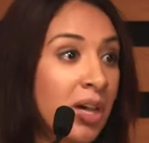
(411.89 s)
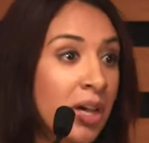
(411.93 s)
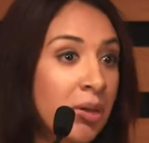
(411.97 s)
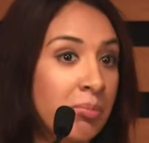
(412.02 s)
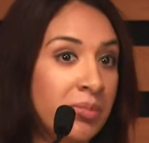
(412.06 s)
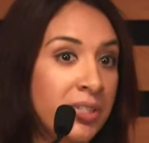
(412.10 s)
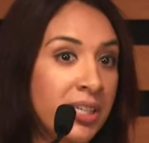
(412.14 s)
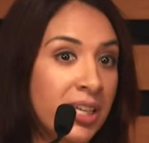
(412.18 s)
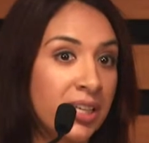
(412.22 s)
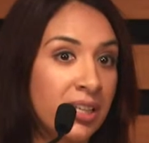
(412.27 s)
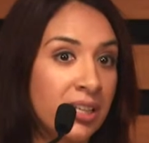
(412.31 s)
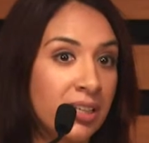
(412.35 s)

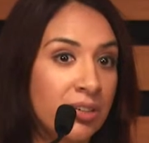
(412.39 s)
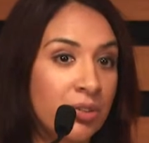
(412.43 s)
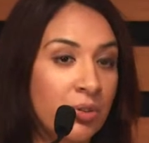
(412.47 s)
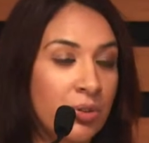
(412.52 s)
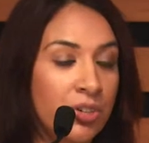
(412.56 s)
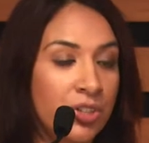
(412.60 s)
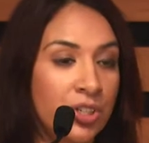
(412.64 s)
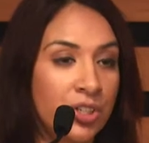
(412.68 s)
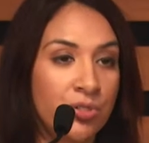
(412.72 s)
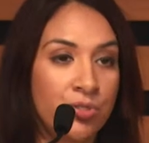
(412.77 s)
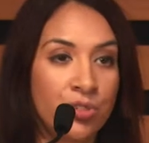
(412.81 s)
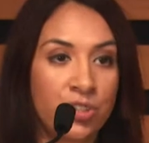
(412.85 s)
updated or
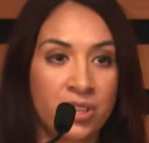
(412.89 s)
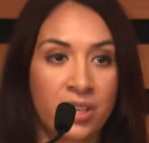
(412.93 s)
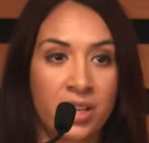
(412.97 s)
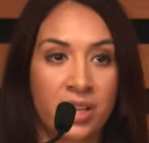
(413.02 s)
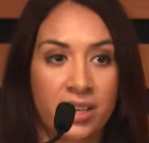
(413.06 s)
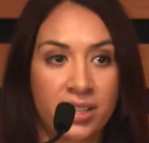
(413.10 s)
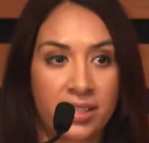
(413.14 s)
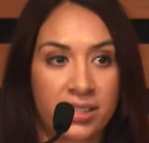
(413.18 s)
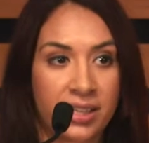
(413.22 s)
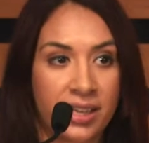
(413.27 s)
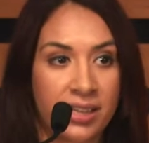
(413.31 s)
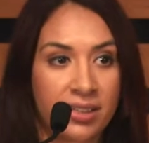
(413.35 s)
new
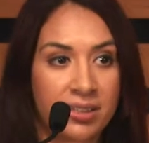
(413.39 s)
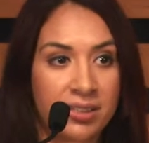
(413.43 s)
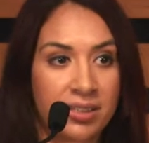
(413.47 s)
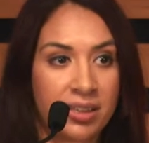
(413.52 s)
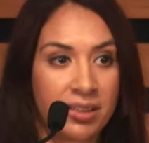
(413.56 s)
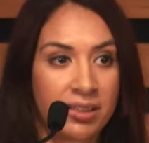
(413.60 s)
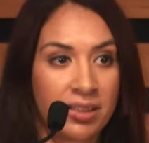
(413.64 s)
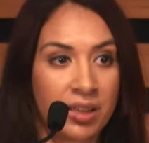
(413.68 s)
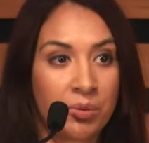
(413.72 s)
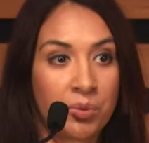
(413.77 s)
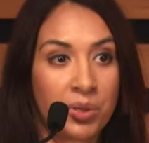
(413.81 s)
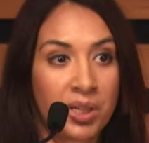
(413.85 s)
genetic
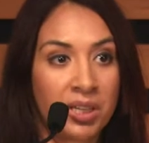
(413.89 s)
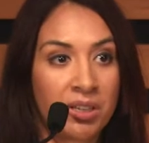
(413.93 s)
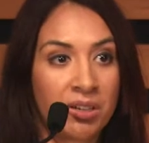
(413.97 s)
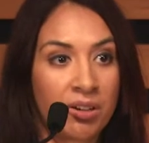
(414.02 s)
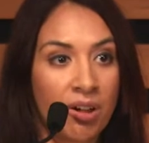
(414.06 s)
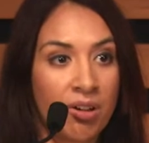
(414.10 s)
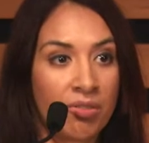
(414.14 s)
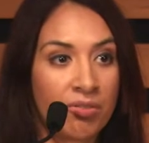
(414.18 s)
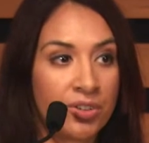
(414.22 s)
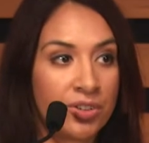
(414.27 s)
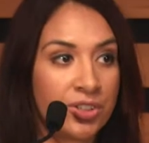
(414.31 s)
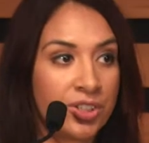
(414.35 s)
testing that we can
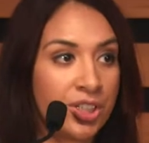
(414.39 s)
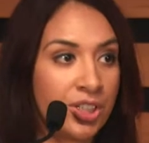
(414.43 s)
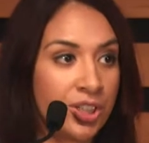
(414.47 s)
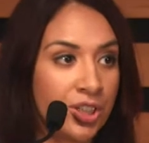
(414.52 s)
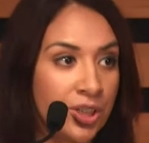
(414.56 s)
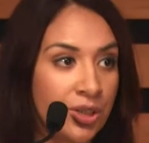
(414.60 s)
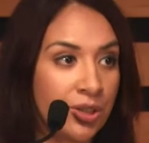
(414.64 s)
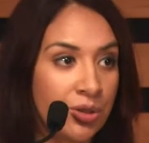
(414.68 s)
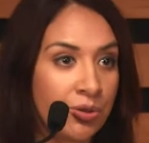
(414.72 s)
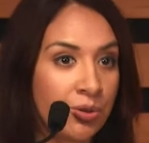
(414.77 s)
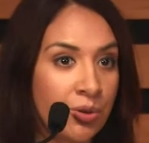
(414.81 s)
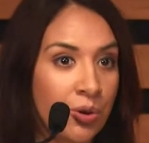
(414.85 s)
offer to
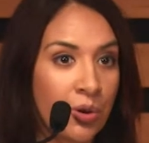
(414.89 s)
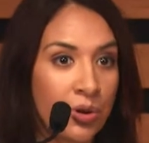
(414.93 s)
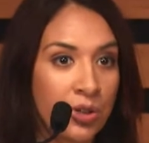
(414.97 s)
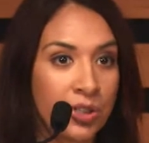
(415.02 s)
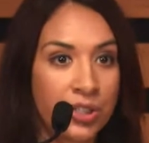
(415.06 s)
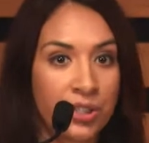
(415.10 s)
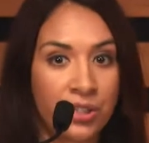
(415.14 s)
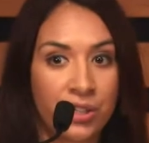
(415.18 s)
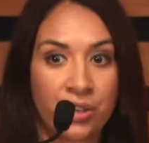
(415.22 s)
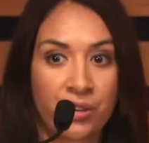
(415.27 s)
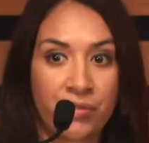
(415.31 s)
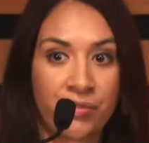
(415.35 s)
you or
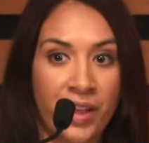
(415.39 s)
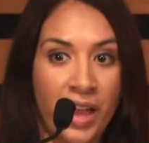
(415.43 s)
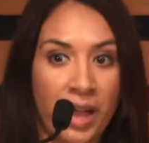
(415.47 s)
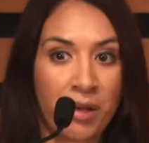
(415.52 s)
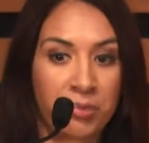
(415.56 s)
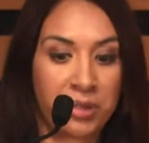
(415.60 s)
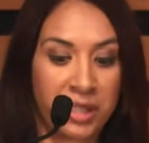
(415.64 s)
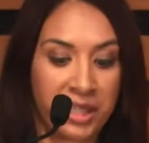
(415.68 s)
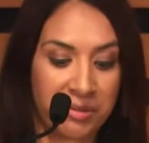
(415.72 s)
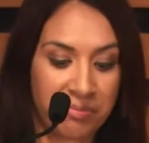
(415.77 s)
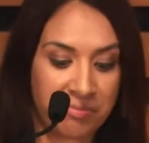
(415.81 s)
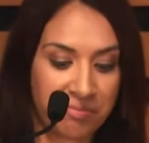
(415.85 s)
to your
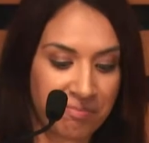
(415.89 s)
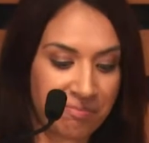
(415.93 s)
family.